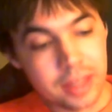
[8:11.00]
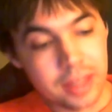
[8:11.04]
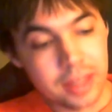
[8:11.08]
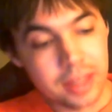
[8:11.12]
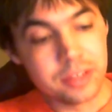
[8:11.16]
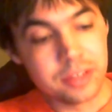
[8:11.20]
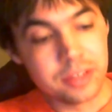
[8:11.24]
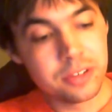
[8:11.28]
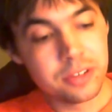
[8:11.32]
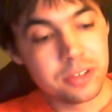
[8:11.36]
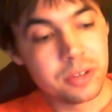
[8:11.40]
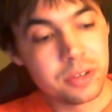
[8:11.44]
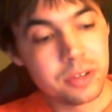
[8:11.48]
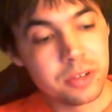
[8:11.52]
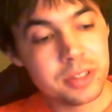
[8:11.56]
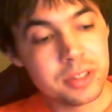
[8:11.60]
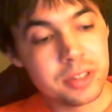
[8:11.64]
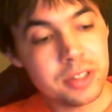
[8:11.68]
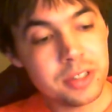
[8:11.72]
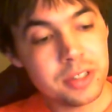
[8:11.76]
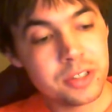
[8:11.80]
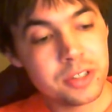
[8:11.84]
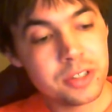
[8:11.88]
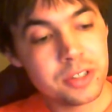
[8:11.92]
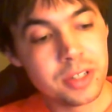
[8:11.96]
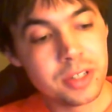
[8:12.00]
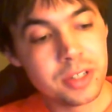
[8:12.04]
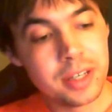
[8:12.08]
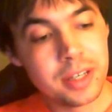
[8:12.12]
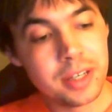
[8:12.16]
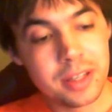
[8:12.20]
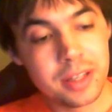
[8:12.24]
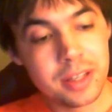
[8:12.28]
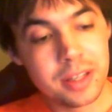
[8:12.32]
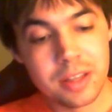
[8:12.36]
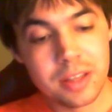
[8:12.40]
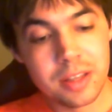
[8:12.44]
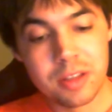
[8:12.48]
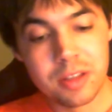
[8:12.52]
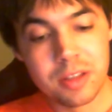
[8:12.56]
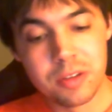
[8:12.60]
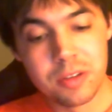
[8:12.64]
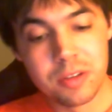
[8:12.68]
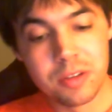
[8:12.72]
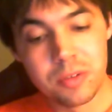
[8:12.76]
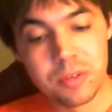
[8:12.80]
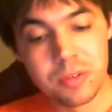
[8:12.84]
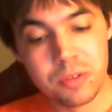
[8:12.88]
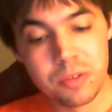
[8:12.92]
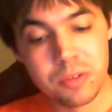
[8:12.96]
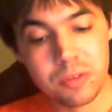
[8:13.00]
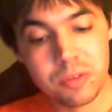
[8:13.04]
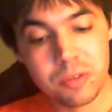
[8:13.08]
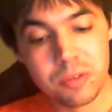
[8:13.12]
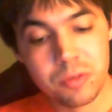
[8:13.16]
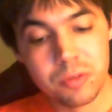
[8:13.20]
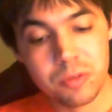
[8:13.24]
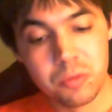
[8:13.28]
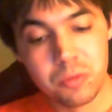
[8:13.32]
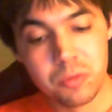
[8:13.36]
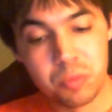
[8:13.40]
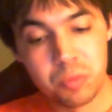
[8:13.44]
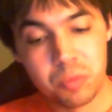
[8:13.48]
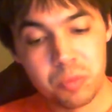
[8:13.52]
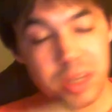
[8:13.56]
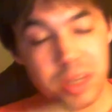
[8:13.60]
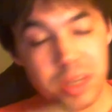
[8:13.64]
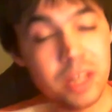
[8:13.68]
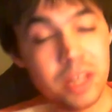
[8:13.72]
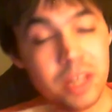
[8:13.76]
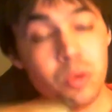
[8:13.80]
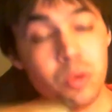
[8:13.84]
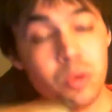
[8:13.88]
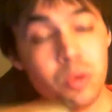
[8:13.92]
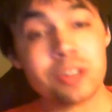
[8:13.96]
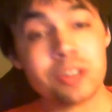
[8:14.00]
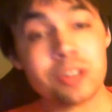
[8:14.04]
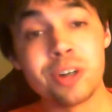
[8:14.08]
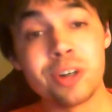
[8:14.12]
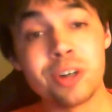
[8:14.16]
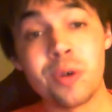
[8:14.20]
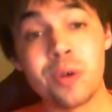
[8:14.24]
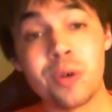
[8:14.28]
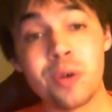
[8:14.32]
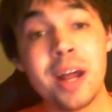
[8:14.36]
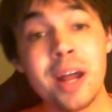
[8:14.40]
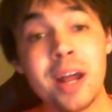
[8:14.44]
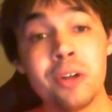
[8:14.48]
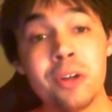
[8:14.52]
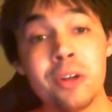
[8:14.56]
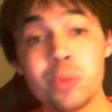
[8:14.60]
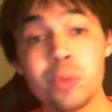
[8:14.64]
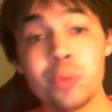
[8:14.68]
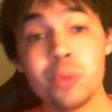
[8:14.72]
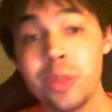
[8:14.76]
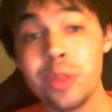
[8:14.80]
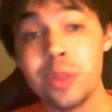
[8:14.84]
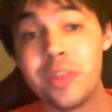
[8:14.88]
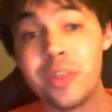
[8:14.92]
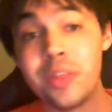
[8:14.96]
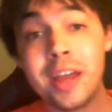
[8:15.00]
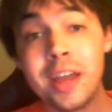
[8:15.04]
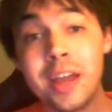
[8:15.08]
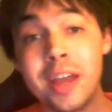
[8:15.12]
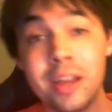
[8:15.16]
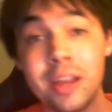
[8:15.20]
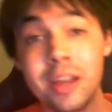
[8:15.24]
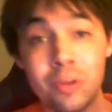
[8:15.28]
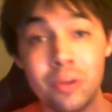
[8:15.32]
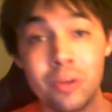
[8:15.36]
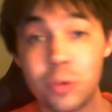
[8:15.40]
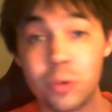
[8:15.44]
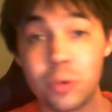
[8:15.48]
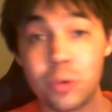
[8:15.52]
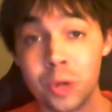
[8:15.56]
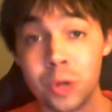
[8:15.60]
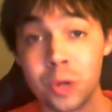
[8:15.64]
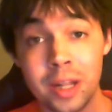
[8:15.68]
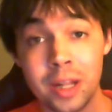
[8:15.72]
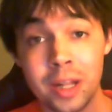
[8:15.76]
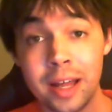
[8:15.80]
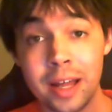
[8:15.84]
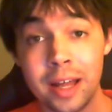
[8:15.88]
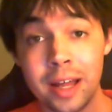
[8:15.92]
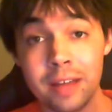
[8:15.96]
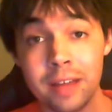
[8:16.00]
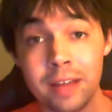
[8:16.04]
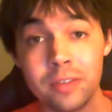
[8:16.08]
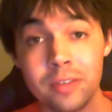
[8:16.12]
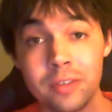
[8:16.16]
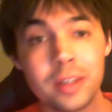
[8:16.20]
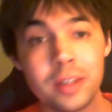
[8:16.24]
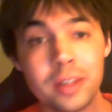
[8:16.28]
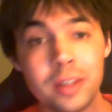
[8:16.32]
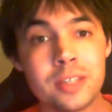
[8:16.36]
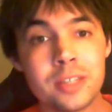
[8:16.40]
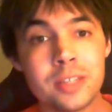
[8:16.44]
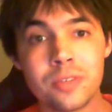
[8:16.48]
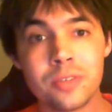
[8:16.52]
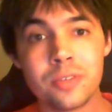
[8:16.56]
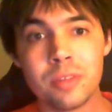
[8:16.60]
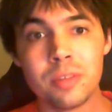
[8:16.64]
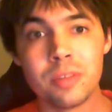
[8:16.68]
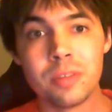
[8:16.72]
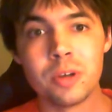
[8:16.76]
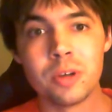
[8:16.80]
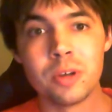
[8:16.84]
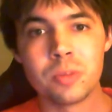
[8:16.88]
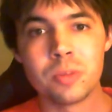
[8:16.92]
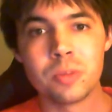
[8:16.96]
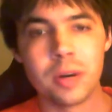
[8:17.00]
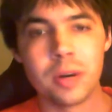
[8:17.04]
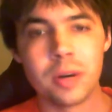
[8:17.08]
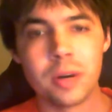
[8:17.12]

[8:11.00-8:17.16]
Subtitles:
so essentially, but he wasn't around when they were alive, at least for the most part.